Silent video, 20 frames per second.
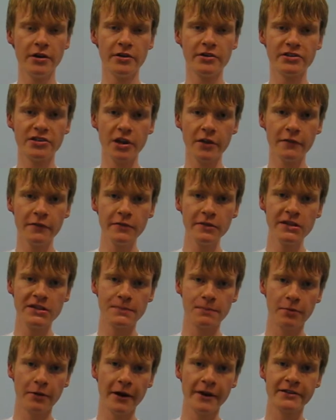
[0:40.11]
So for
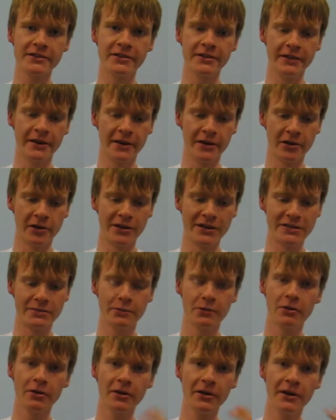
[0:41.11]
this prep today guys,
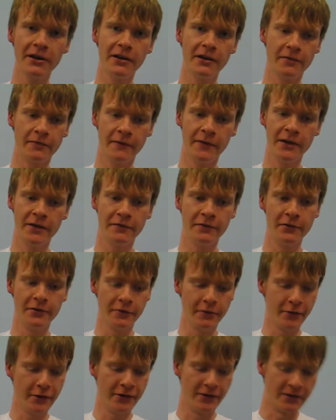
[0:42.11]
we're going to need a fair
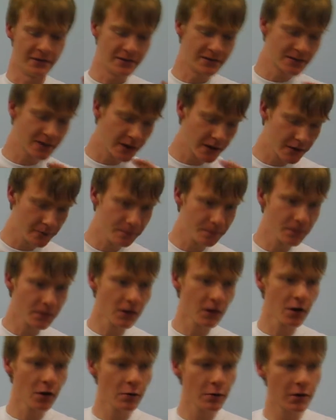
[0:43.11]
few things. So
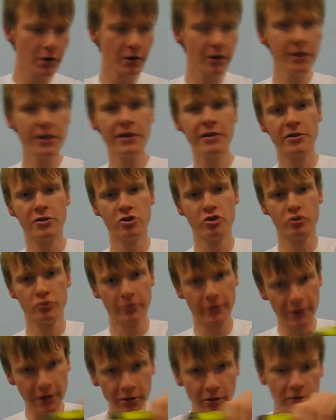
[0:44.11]
we're going to need a
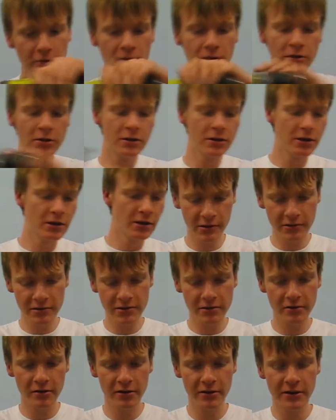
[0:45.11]
drill, you're
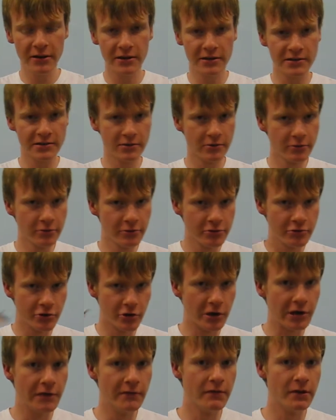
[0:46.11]
also going to need a
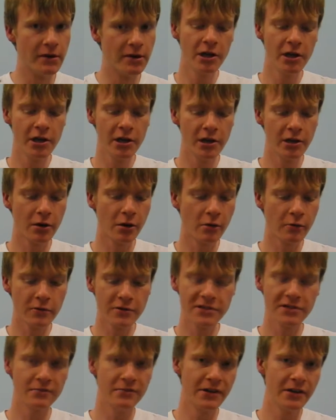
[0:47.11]
screwdriver, you're going to want
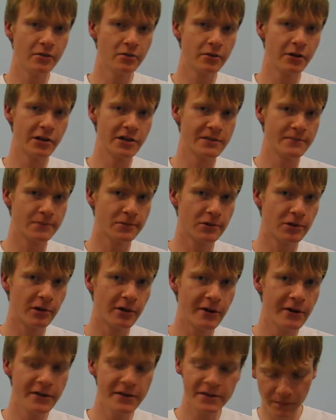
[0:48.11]
some needle nose
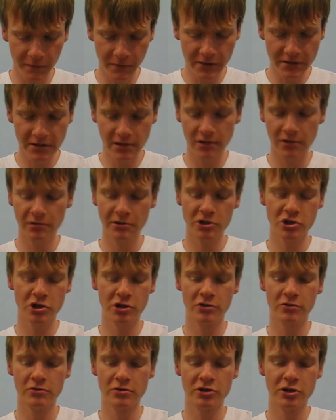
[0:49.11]
pliers. These are
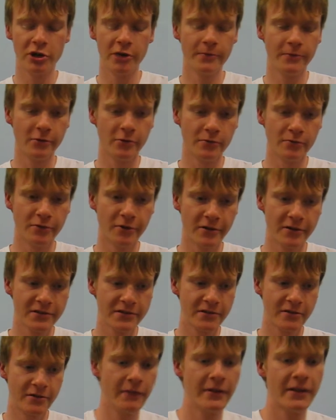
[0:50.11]
electrical terminal
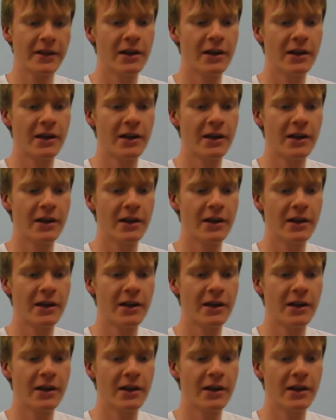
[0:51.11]
blocks on it.